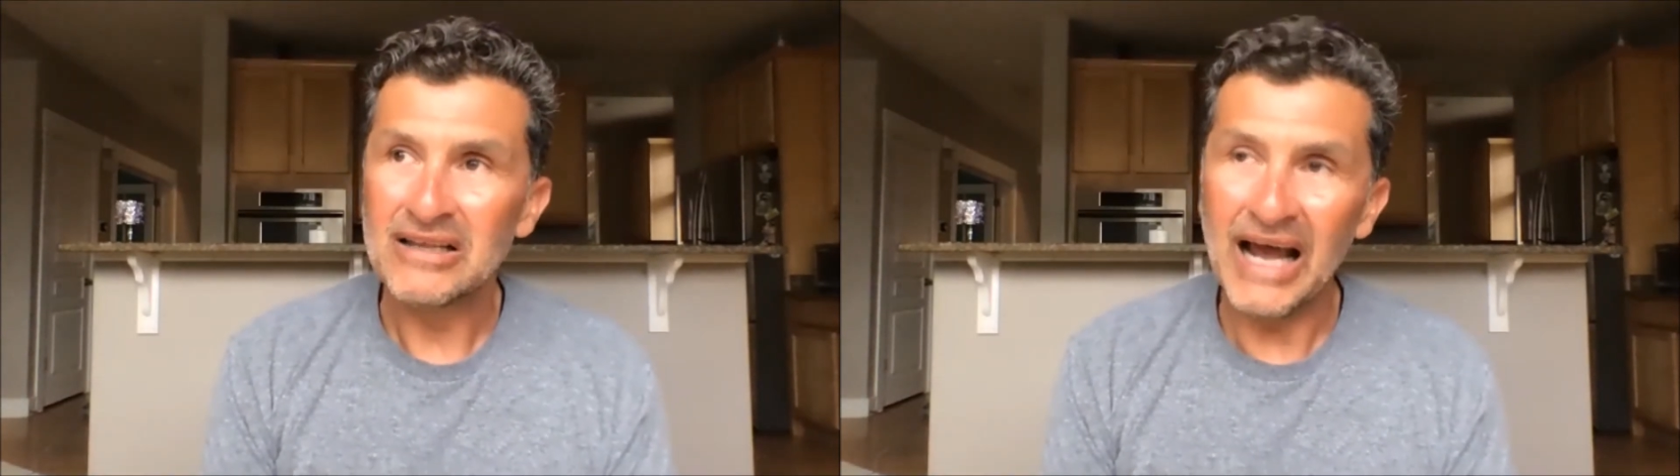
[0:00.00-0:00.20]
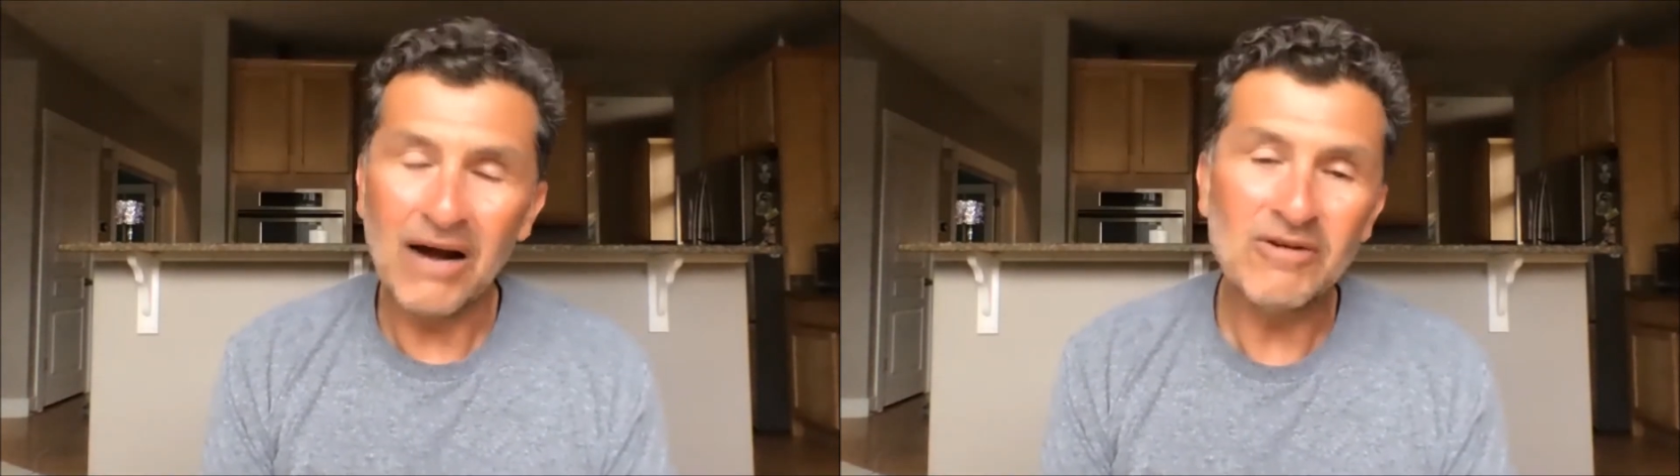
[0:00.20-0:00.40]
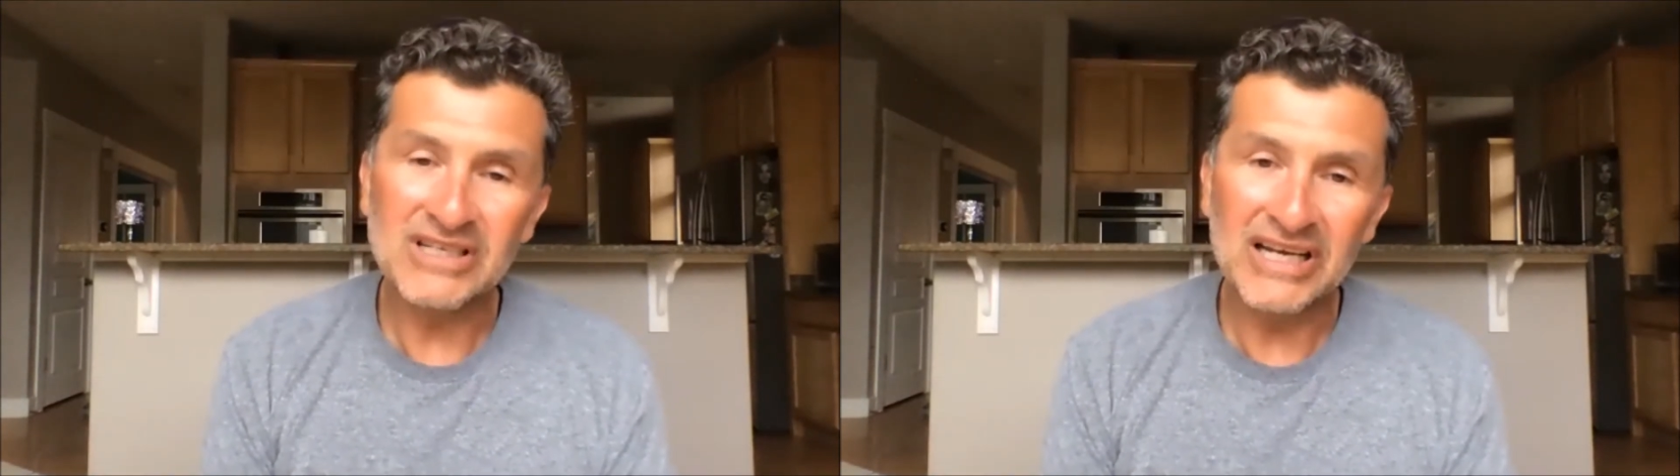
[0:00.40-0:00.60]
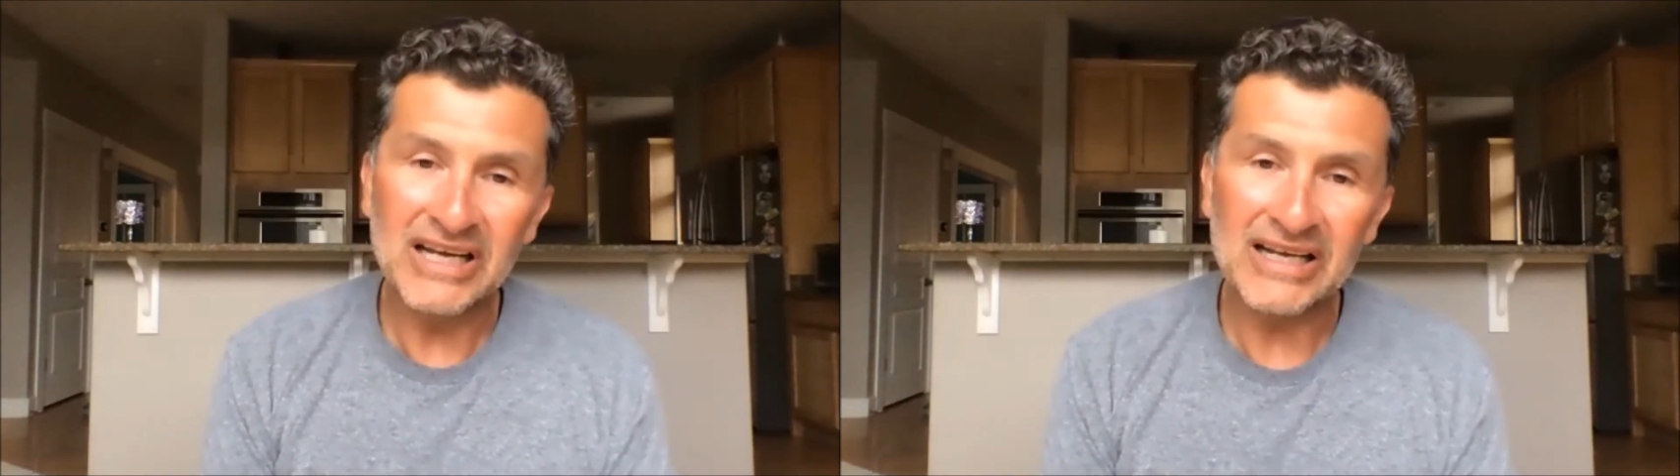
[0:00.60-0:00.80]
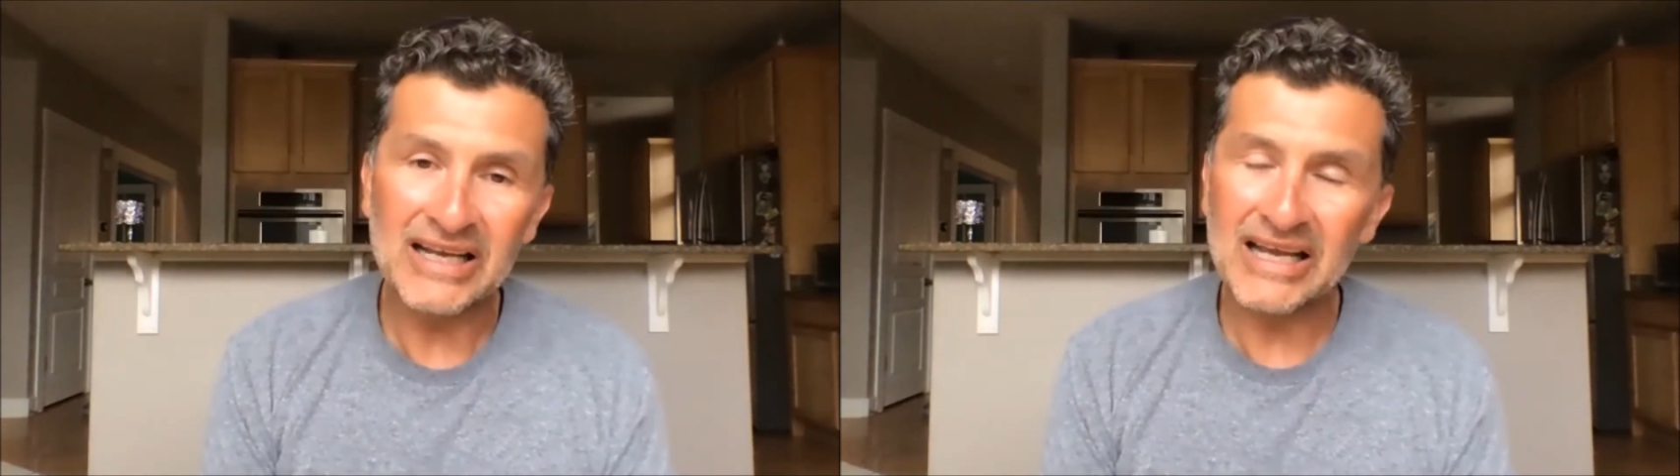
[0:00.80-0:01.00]

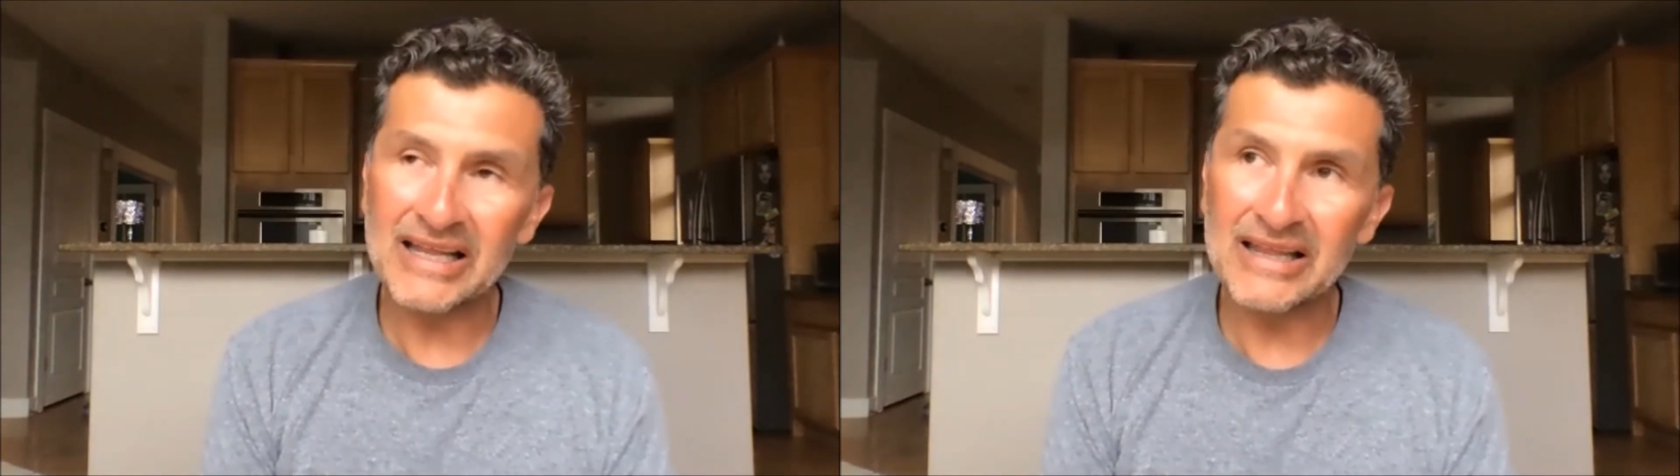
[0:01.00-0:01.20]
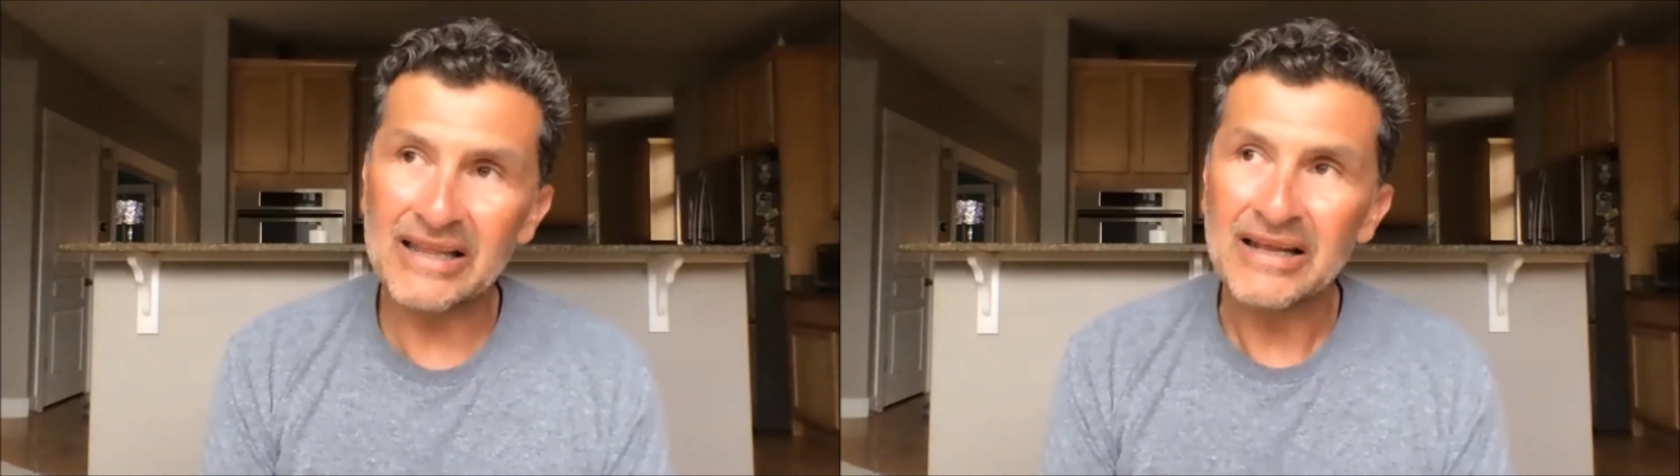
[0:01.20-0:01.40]
it. And that's